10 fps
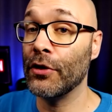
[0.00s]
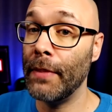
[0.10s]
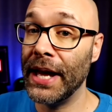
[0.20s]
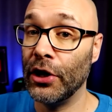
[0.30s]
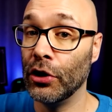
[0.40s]

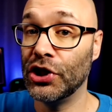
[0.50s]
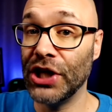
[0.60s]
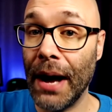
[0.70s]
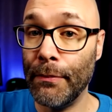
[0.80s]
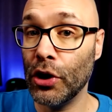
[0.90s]
is
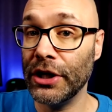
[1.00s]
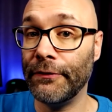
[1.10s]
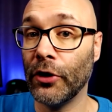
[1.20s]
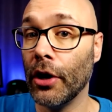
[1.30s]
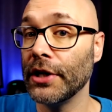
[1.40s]
no
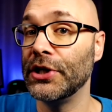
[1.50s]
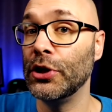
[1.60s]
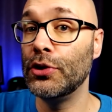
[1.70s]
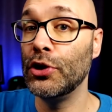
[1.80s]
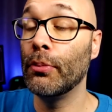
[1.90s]

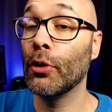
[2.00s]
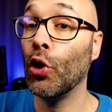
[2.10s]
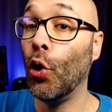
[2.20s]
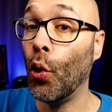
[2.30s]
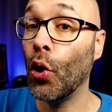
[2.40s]
glare
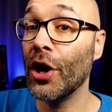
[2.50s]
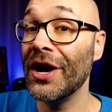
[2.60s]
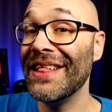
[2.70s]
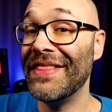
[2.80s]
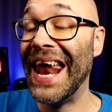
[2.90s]

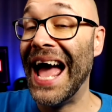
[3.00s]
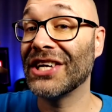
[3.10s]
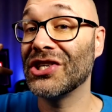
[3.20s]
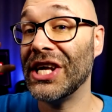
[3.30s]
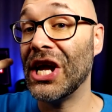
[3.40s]
on his
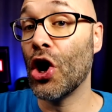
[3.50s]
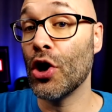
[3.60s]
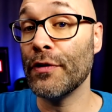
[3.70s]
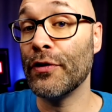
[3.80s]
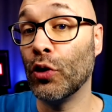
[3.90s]

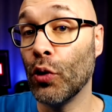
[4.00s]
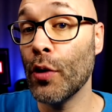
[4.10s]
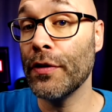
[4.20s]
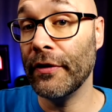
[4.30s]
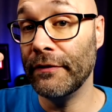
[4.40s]
glasses. I mean,
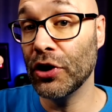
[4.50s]
that's